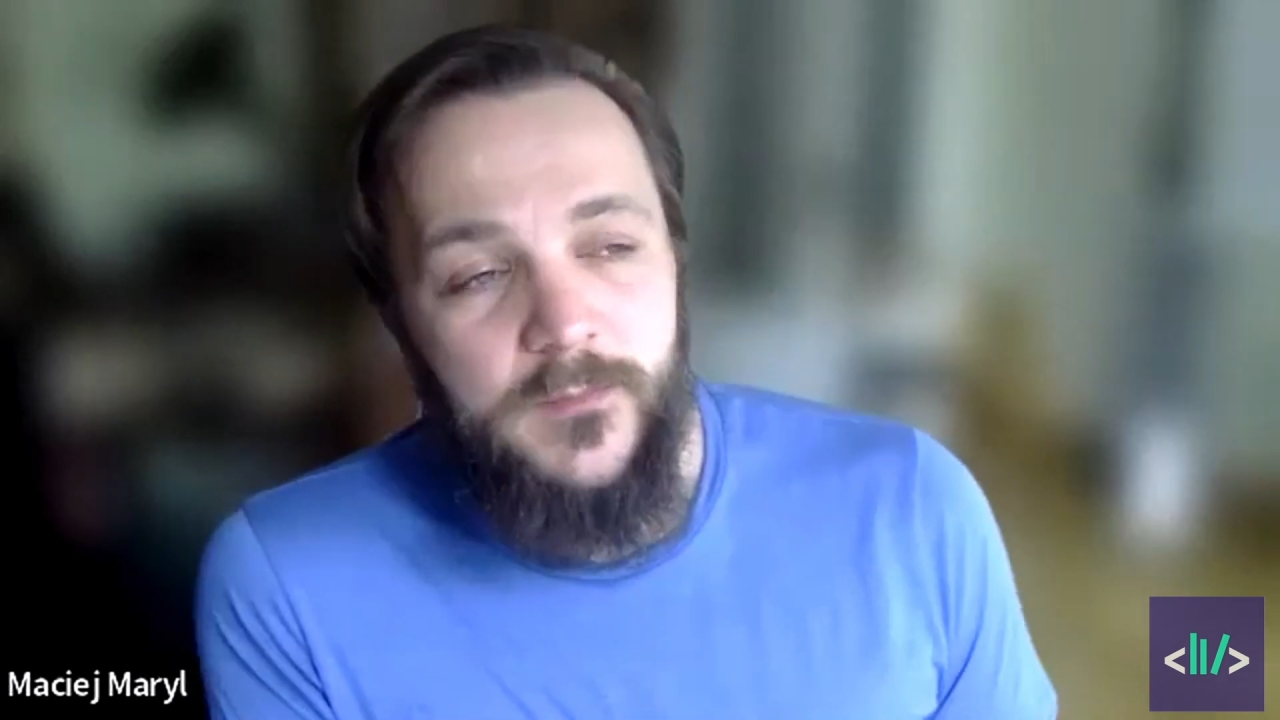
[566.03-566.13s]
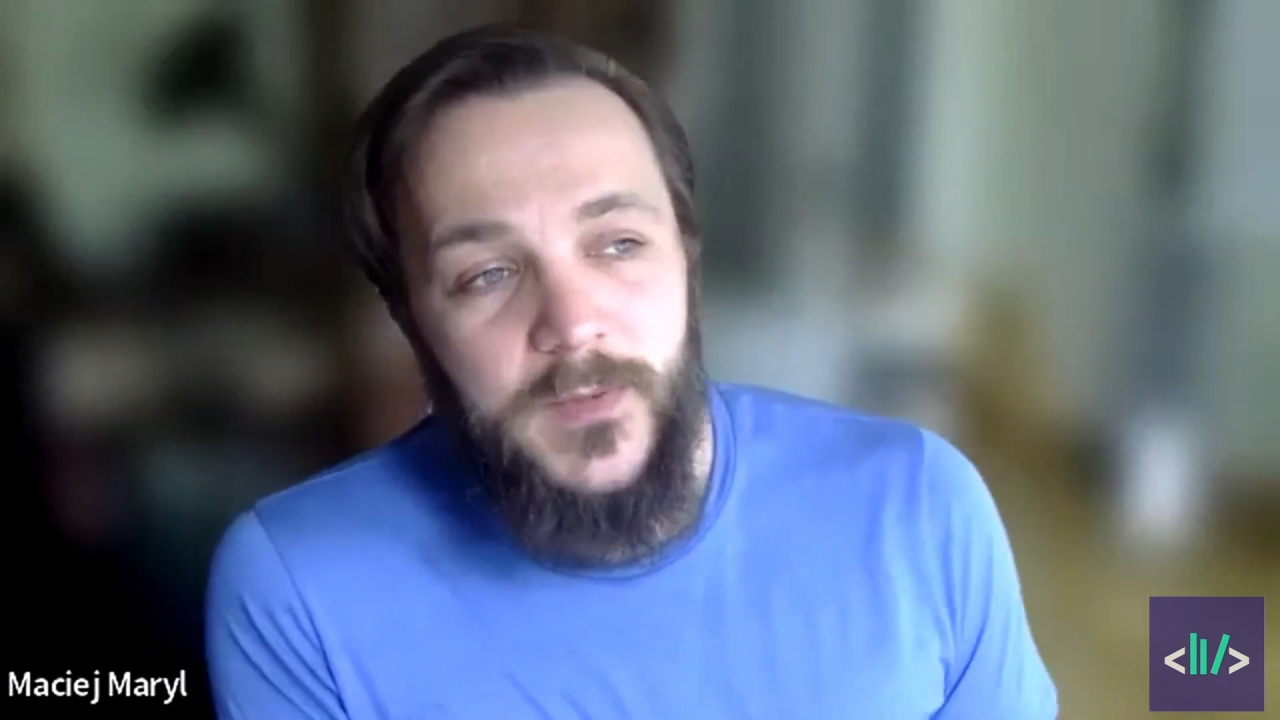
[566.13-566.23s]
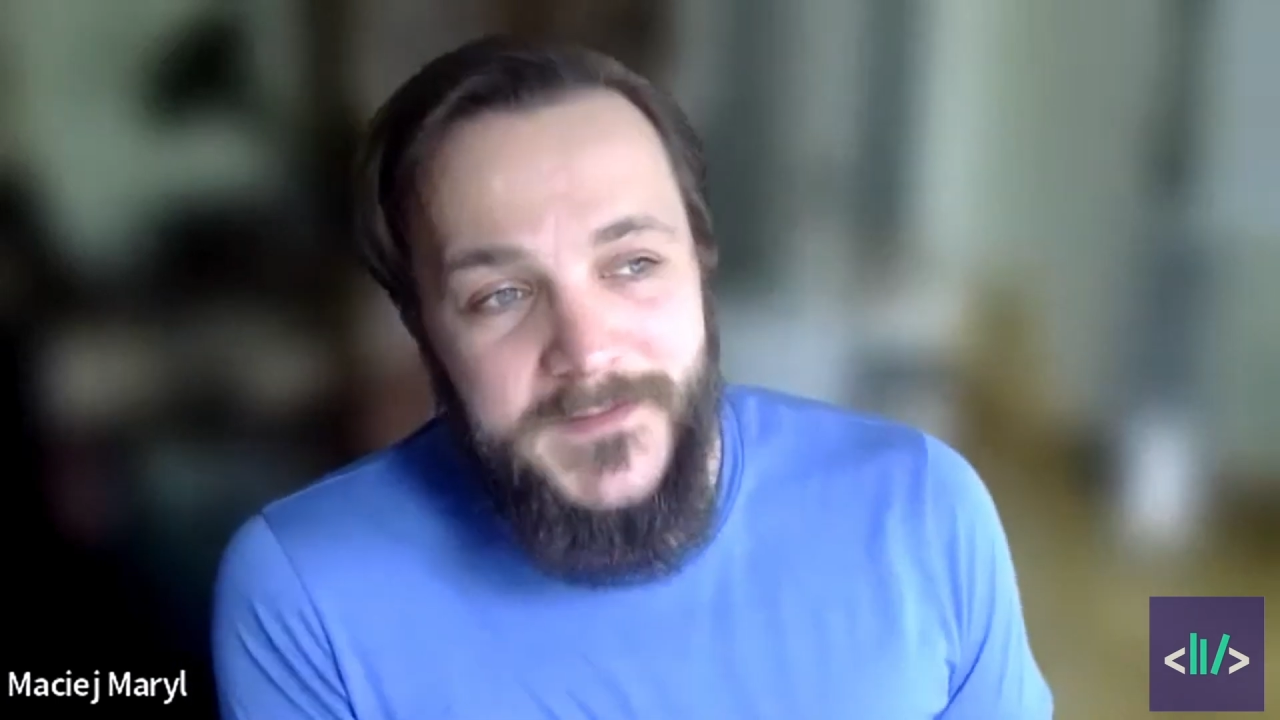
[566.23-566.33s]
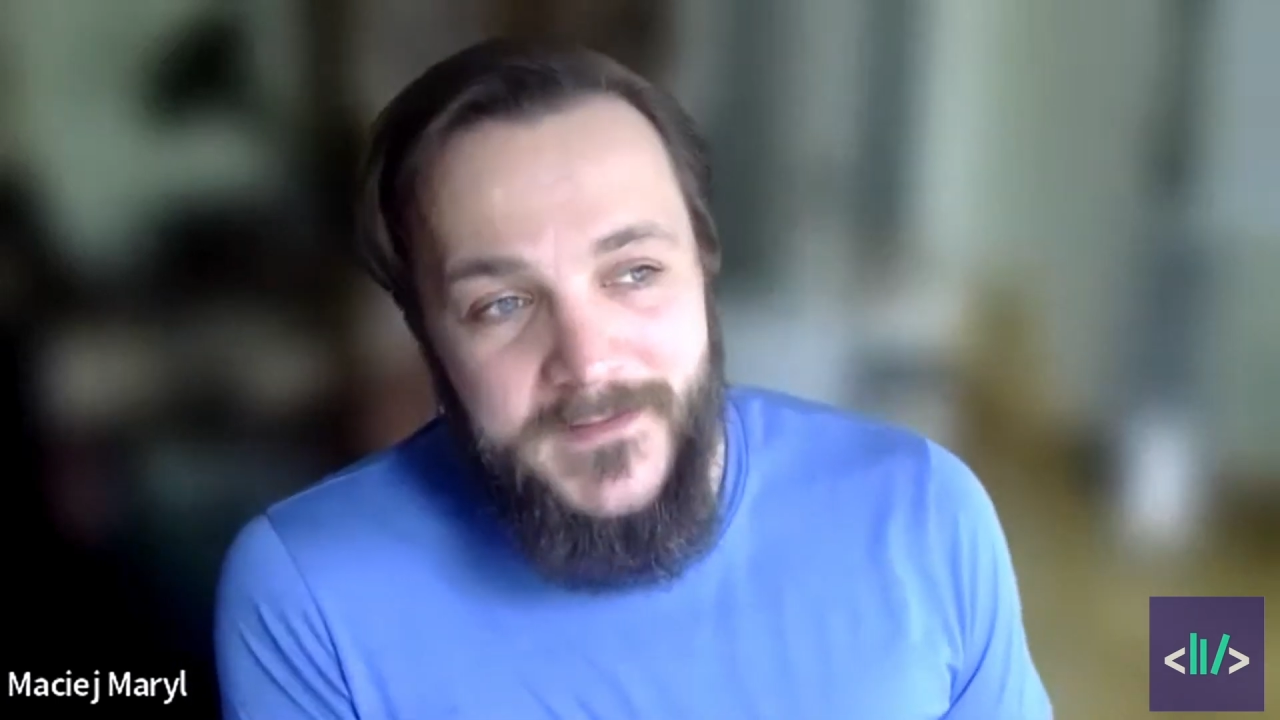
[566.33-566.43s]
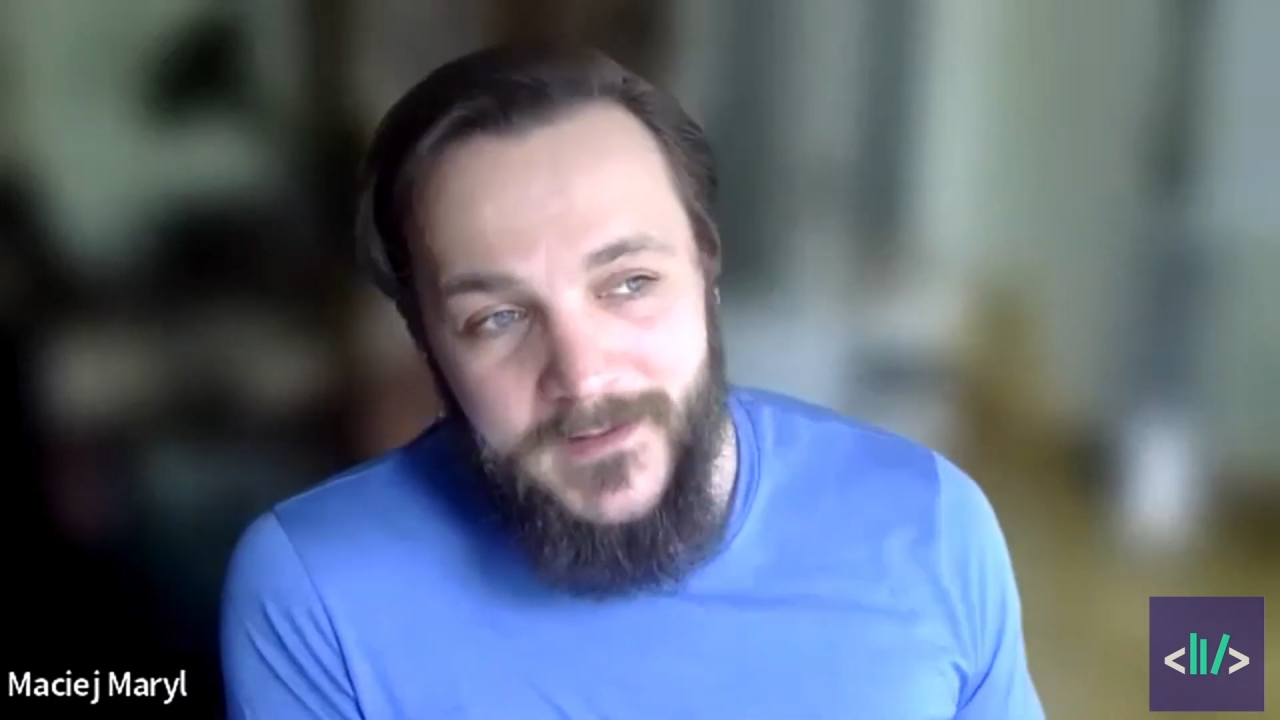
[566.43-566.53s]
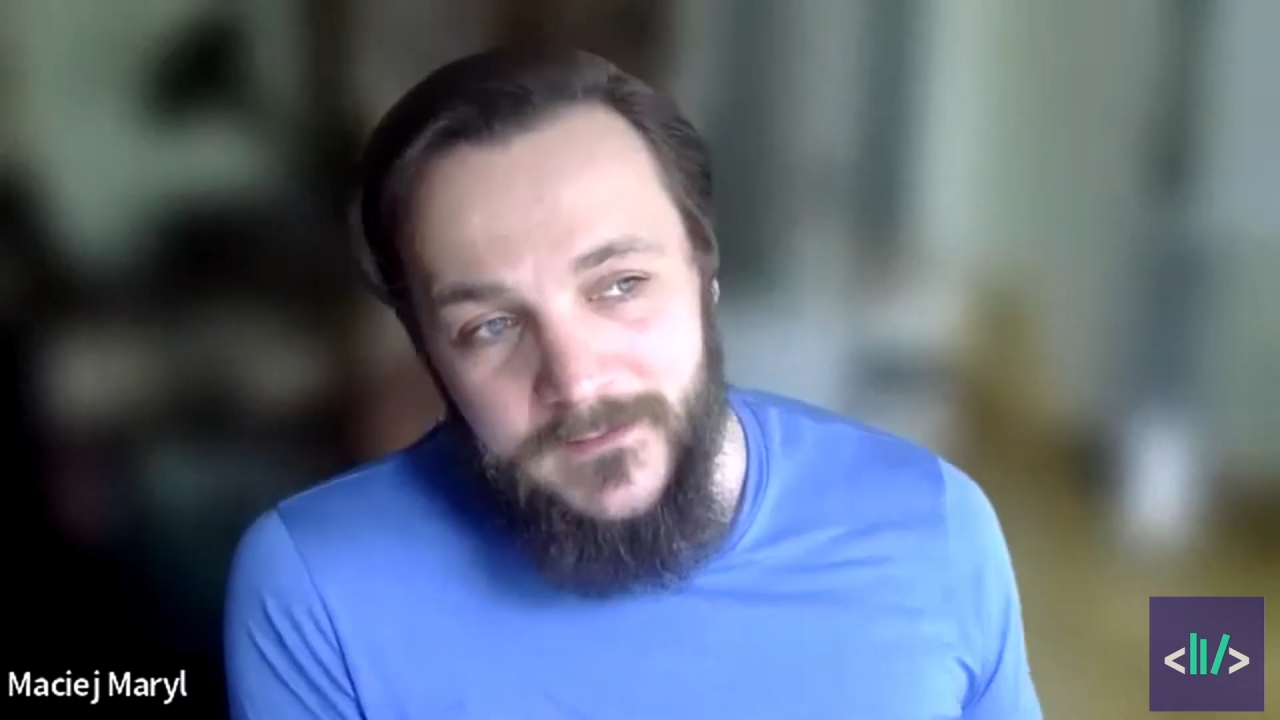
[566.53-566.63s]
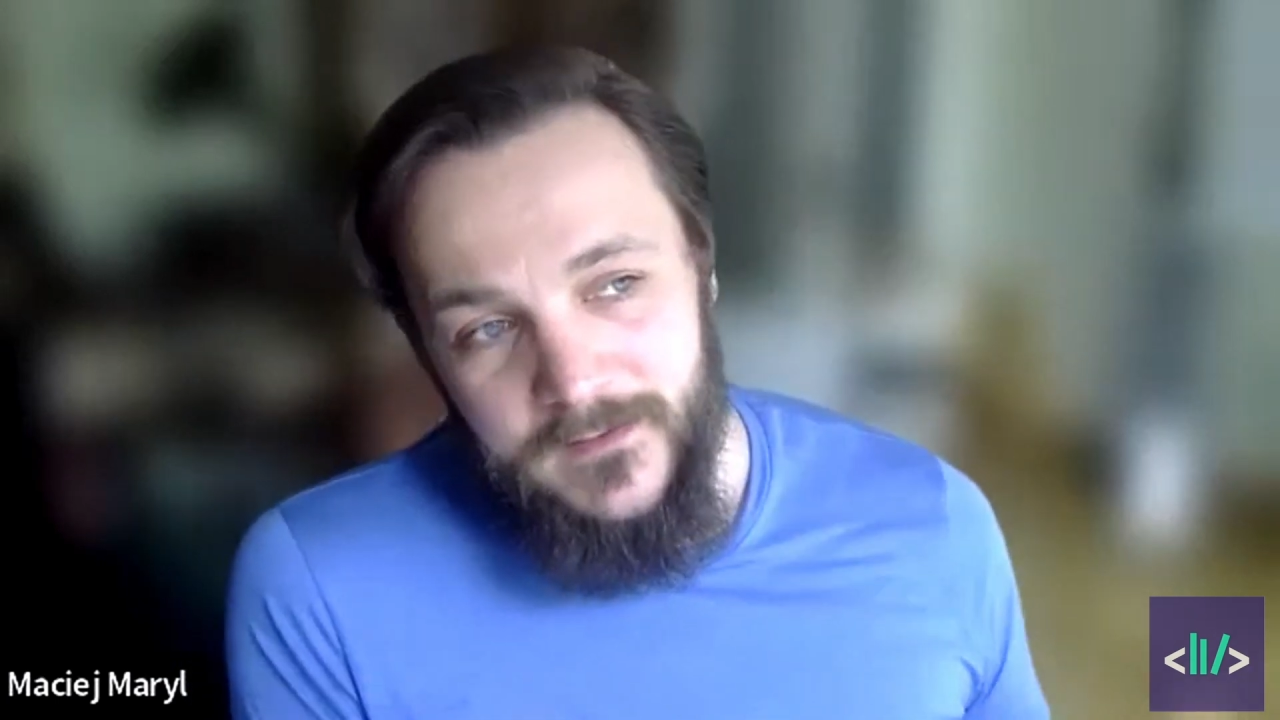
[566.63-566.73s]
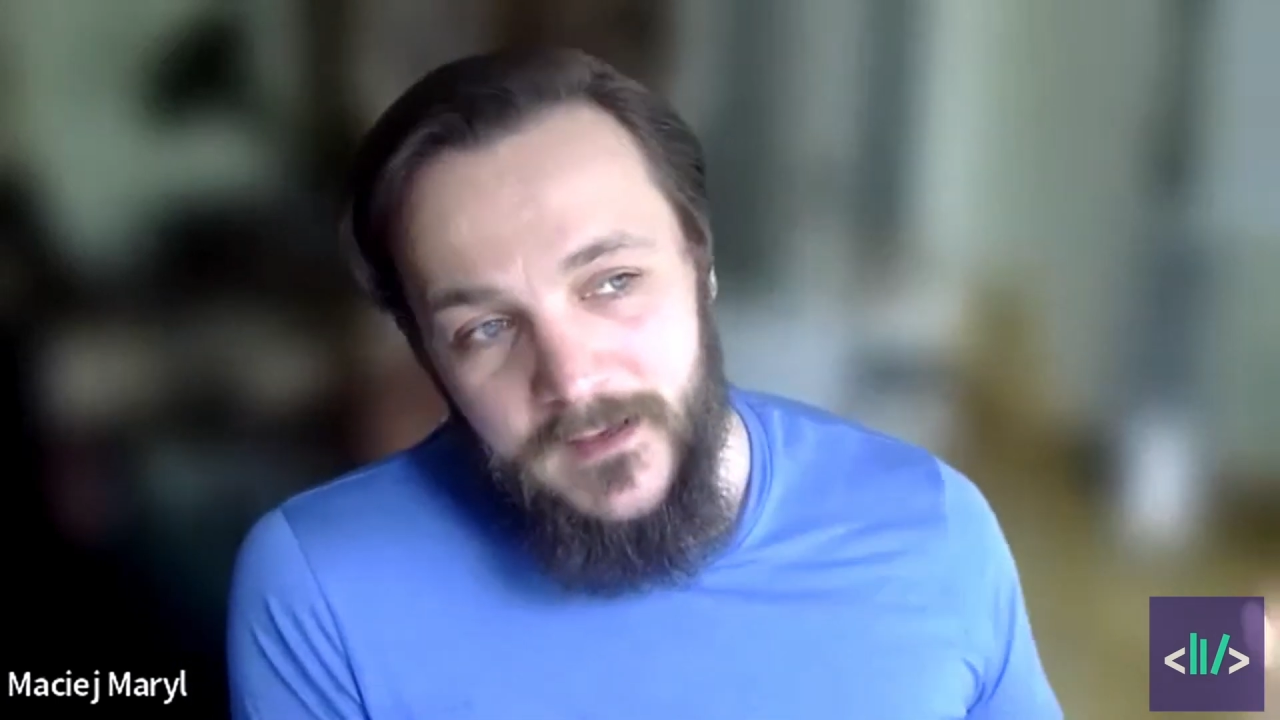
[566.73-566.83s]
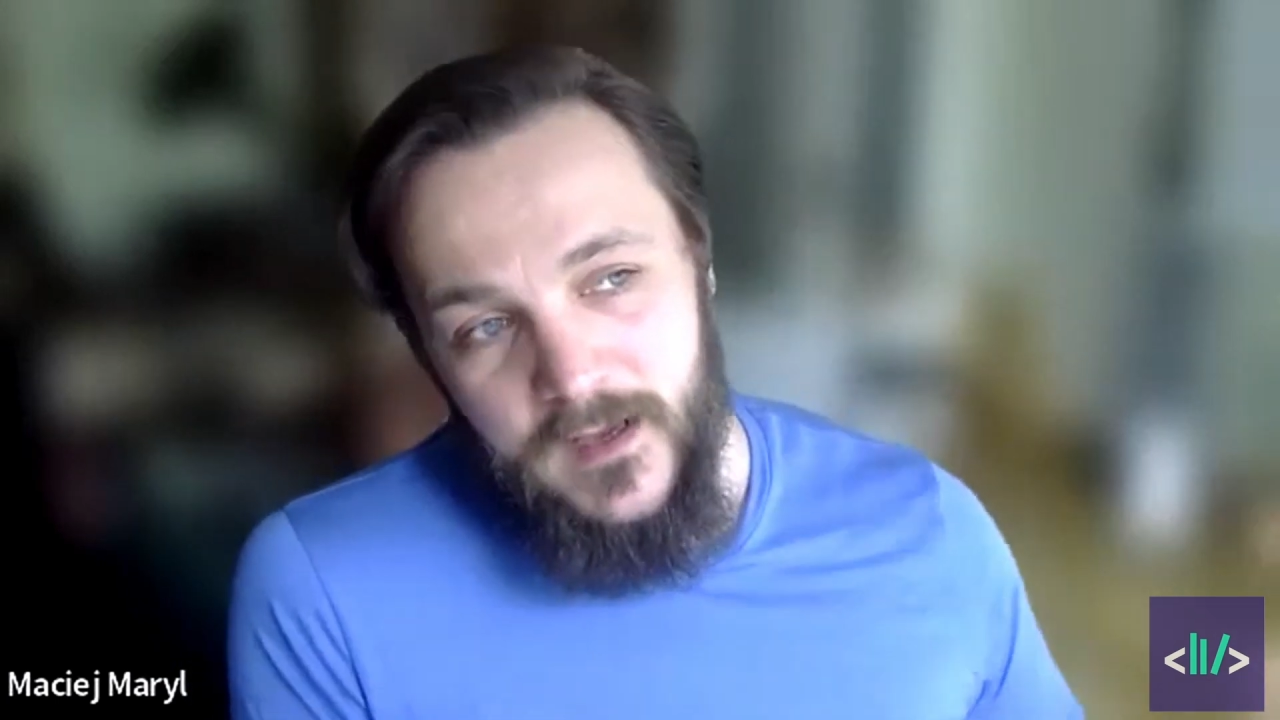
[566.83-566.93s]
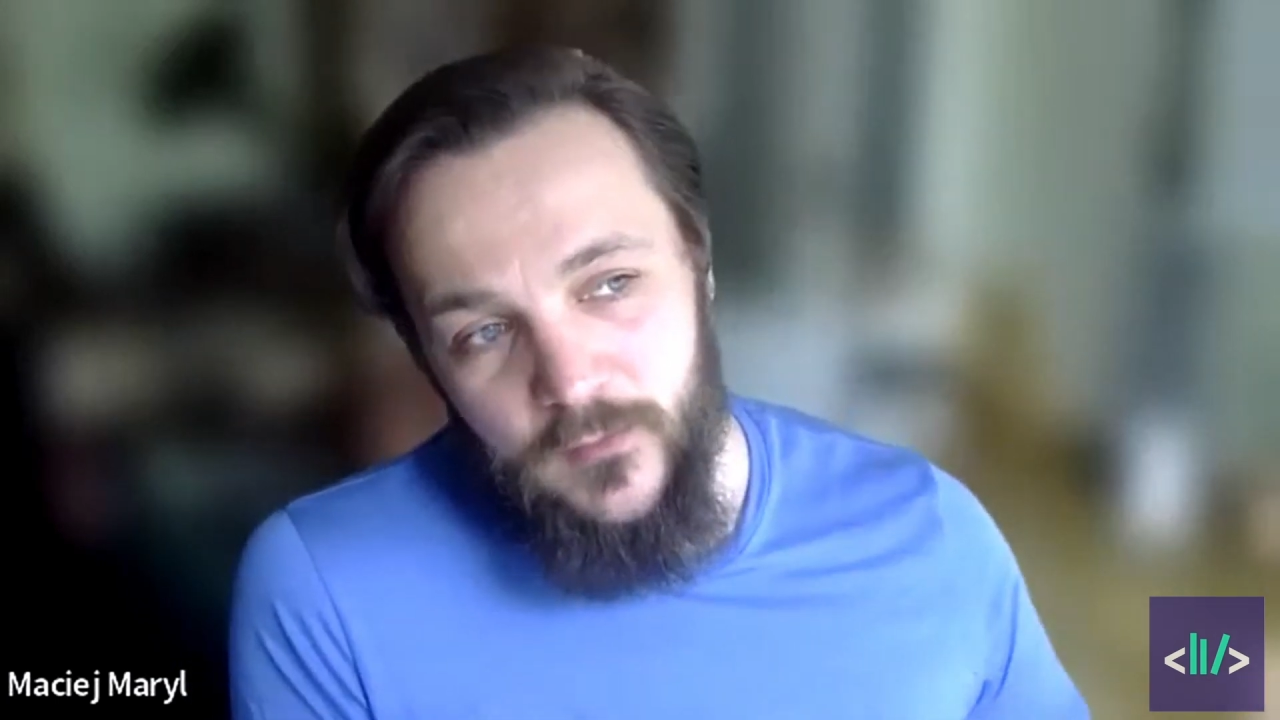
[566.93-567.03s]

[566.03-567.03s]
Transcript: But then